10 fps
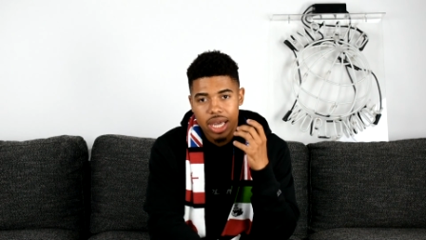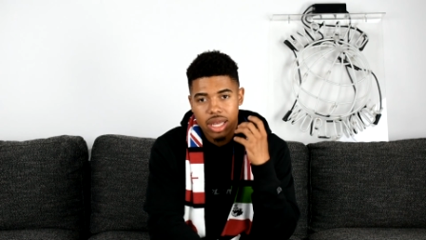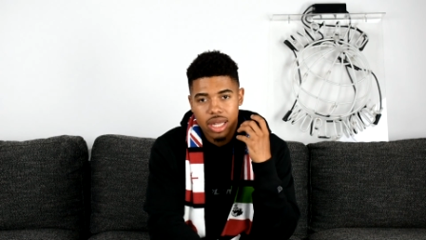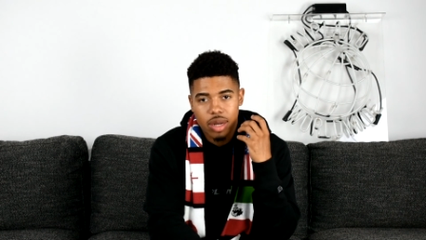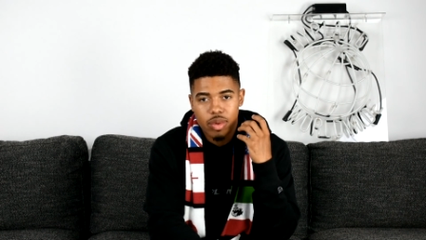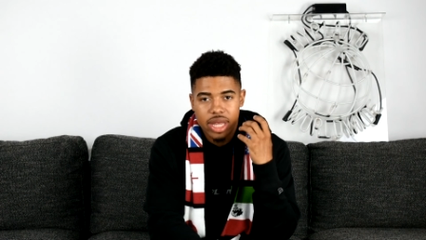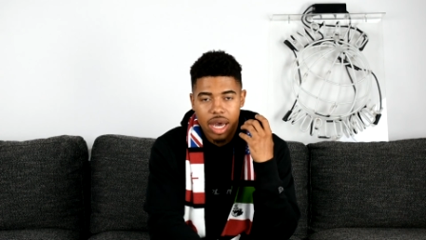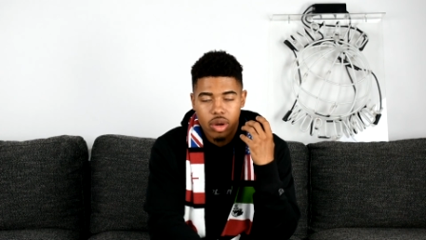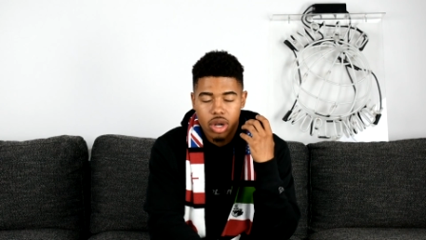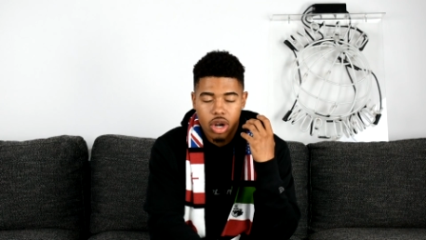And like
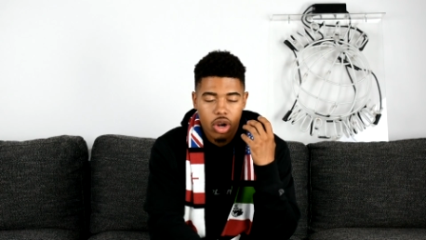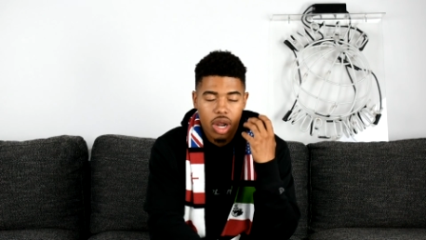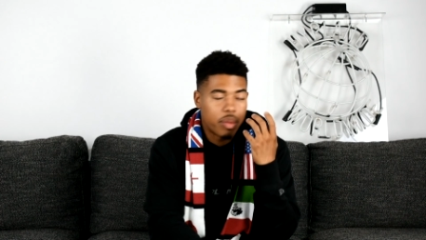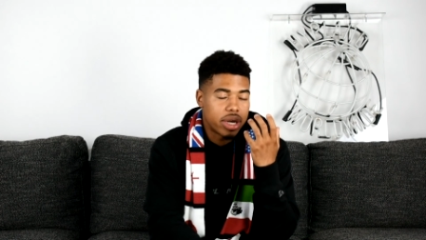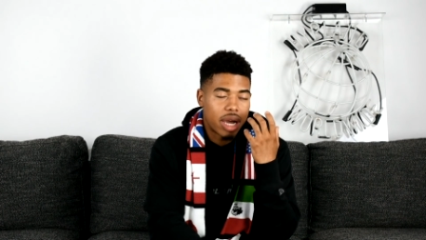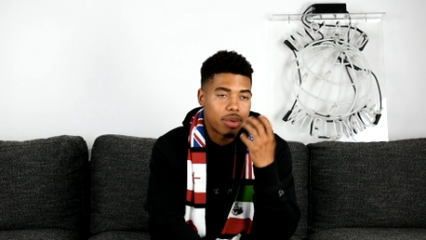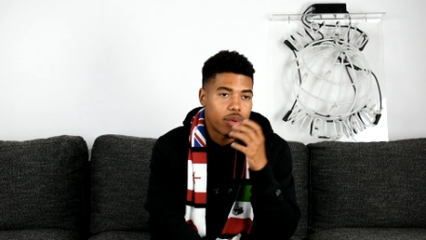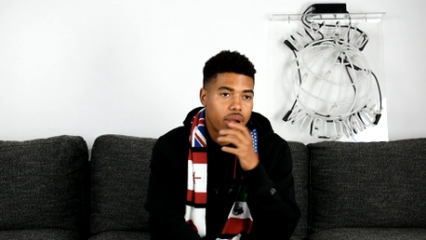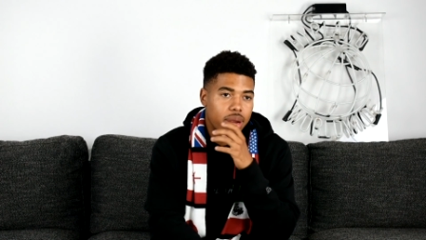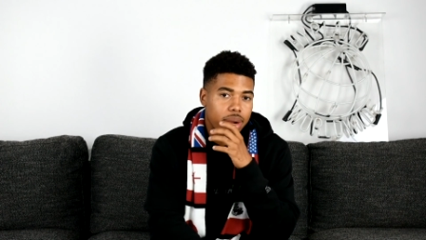without her, I would not be
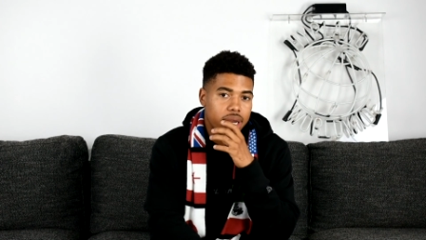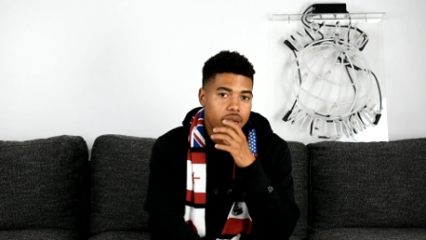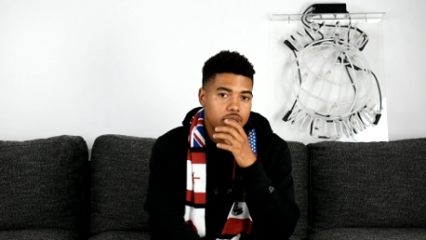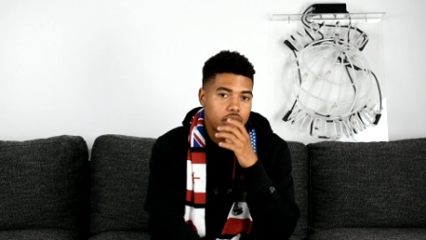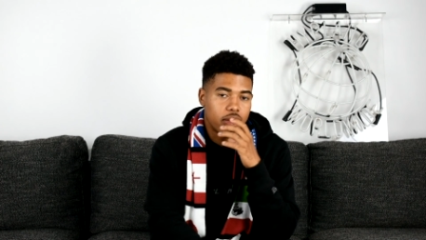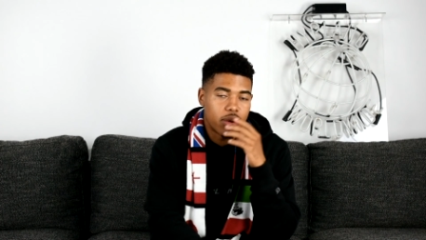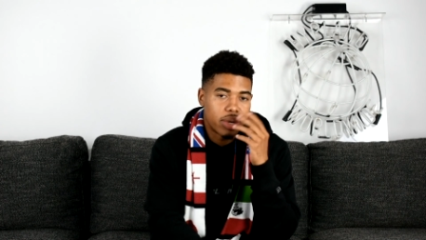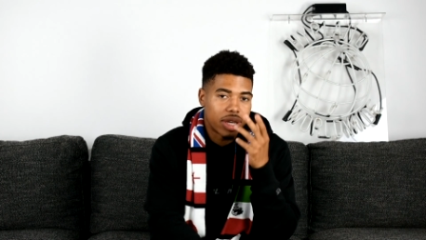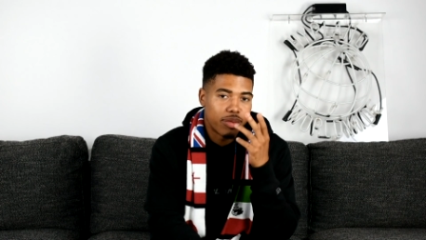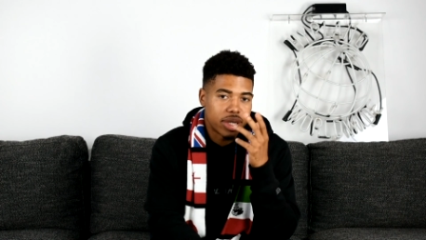where I am right now. So I
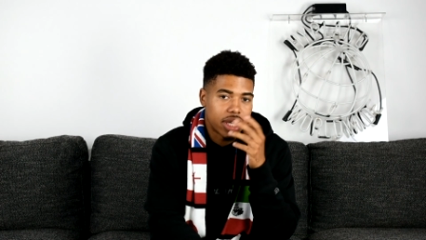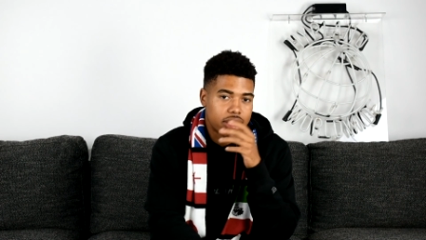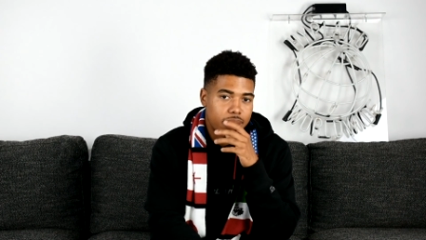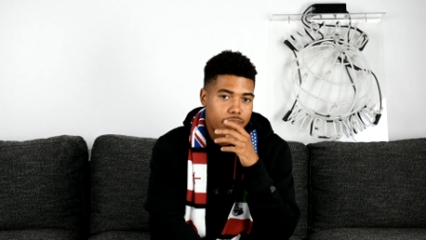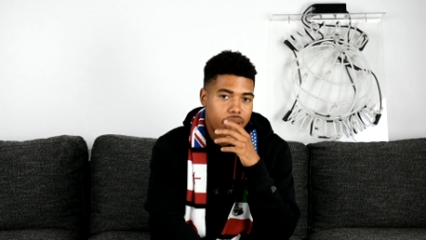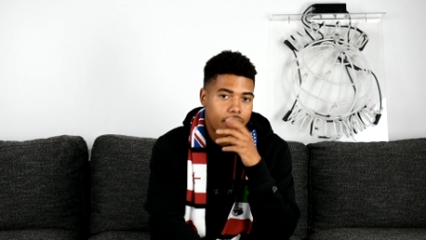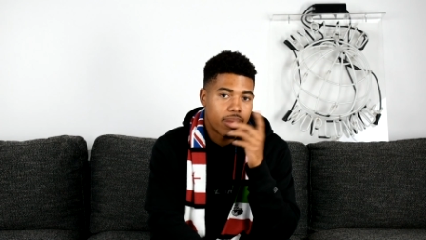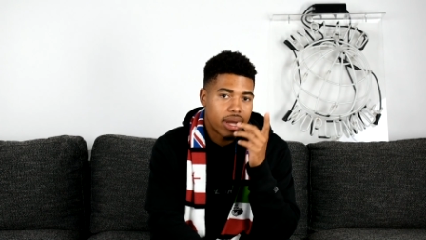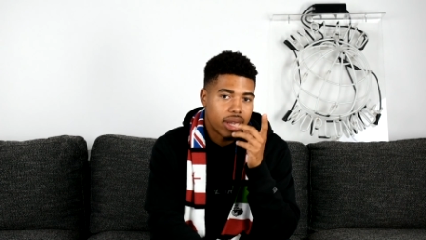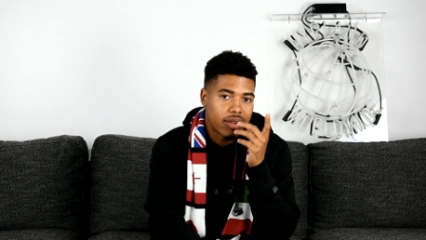want to give a big shout out to my mom.
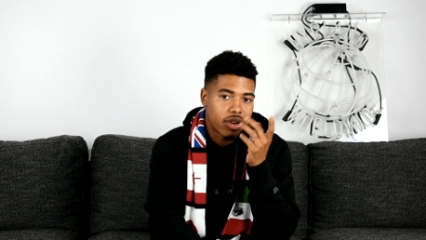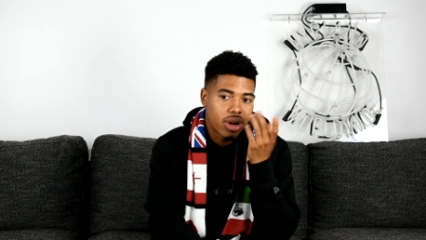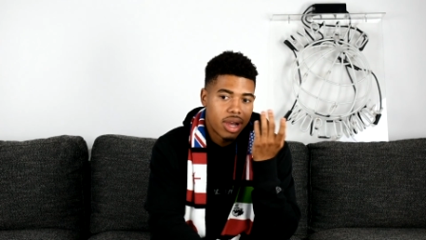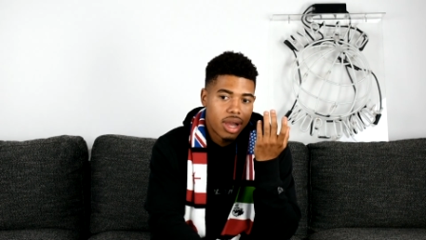Love her.